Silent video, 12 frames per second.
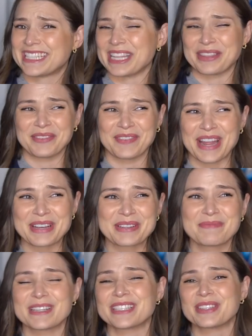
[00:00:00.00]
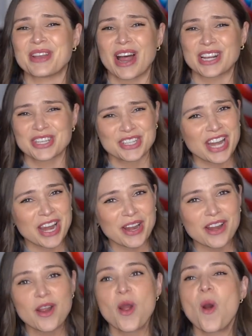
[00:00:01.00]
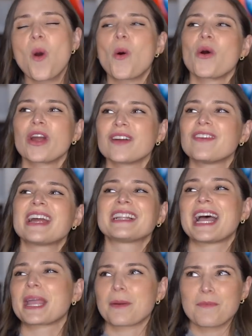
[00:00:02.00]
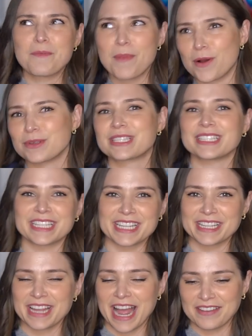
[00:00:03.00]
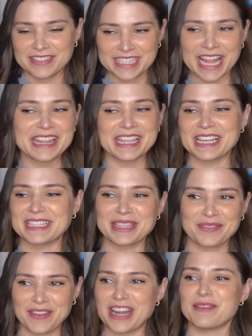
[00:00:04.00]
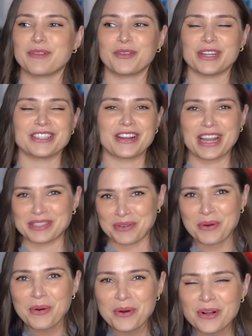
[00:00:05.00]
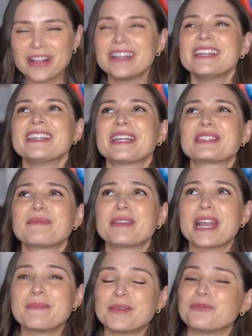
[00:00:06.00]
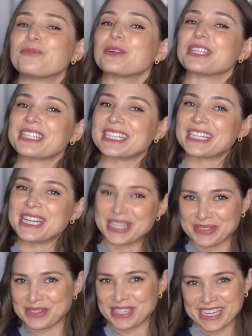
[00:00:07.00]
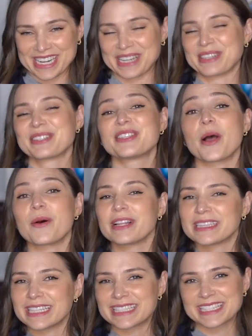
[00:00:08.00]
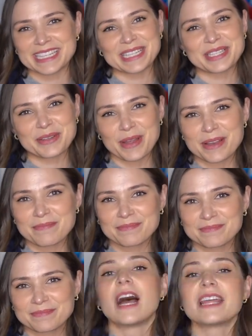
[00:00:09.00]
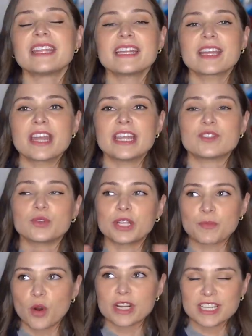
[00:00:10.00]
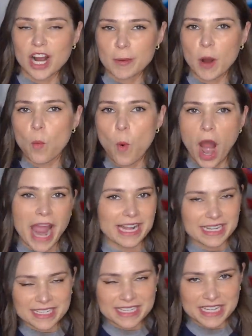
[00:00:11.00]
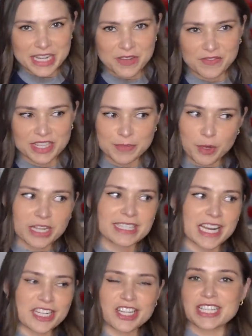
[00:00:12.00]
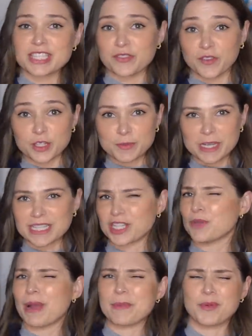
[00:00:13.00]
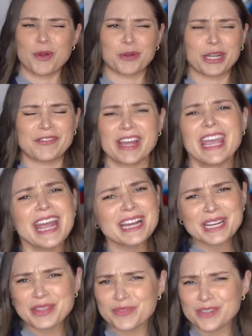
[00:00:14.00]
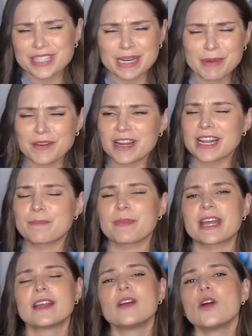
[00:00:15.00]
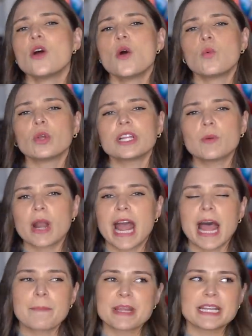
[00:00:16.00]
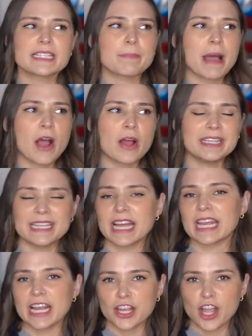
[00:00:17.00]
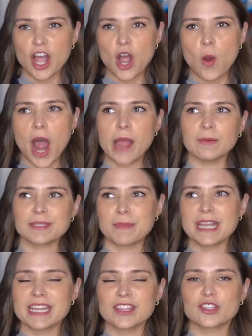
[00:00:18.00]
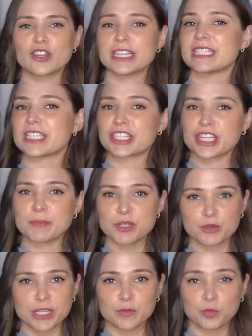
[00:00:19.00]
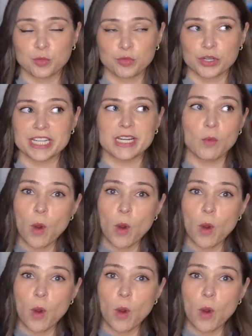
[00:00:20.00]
that the fandom does not share, or if I like mostly have said things that the fandom agrees on as a whole. That's something I'd be really interested in. So let's get into it. I think it's really important to talk about why I needed to give this book a second chance in the first place. Like, you might be wondering if I hated it the first time I read it, but really what happened is about a decade ago, I was making the transition between reading